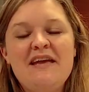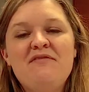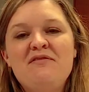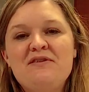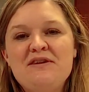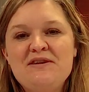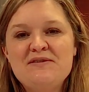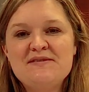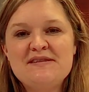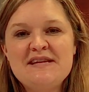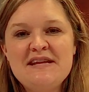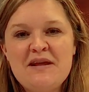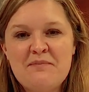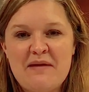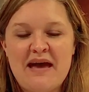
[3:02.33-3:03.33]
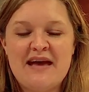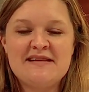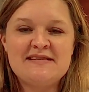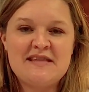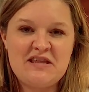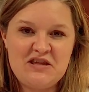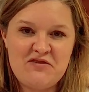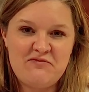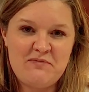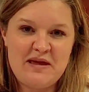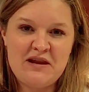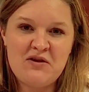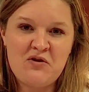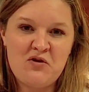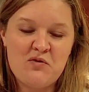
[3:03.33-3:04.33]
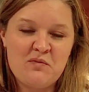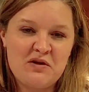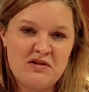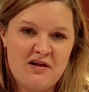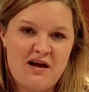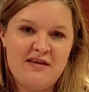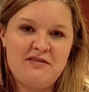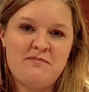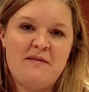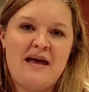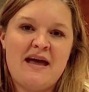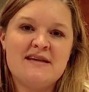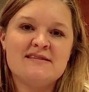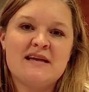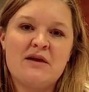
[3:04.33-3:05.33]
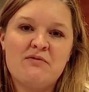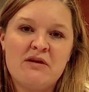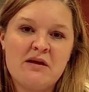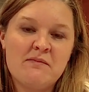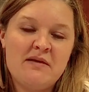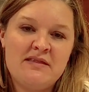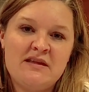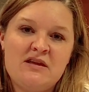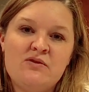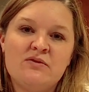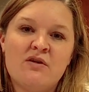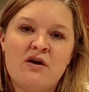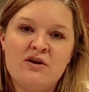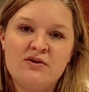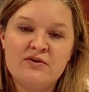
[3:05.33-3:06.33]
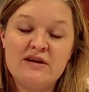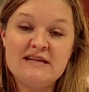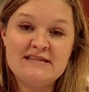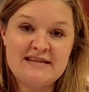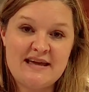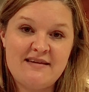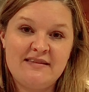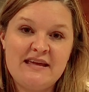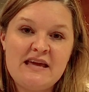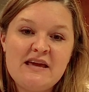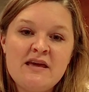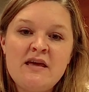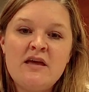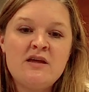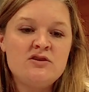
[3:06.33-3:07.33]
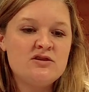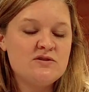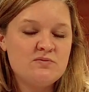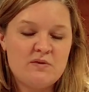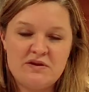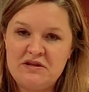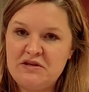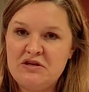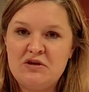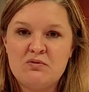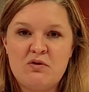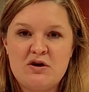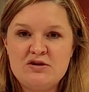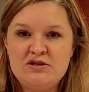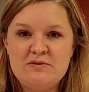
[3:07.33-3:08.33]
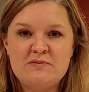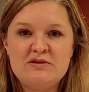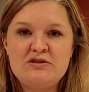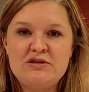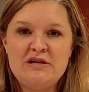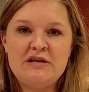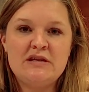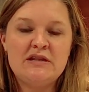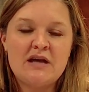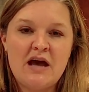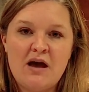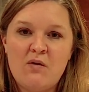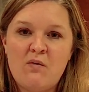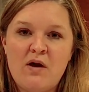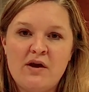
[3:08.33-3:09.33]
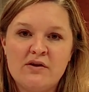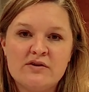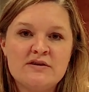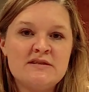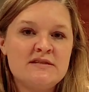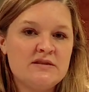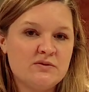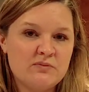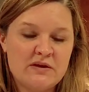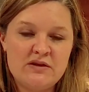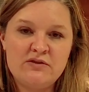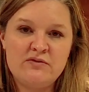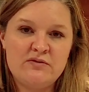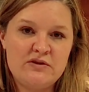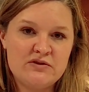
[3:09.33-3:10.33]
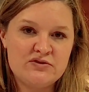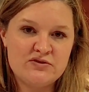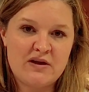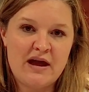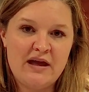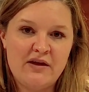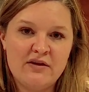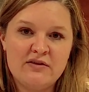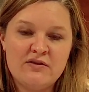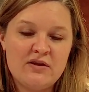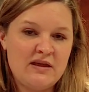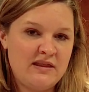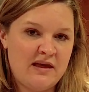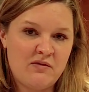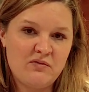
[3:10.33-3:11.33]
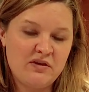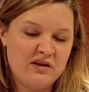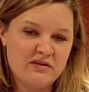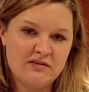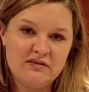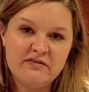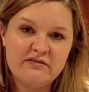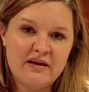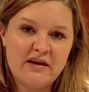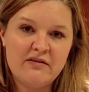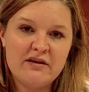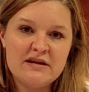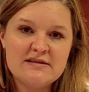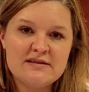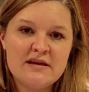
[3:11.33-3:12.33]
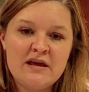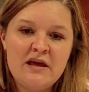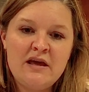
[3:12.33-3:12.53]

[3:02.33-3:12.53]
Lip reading: If you're using a mask that you've made at home, a cloth mask, I recommend that you launder it daily. Just run it in your washing machine in the hot water and still run it through your dryer. That will kill the virus.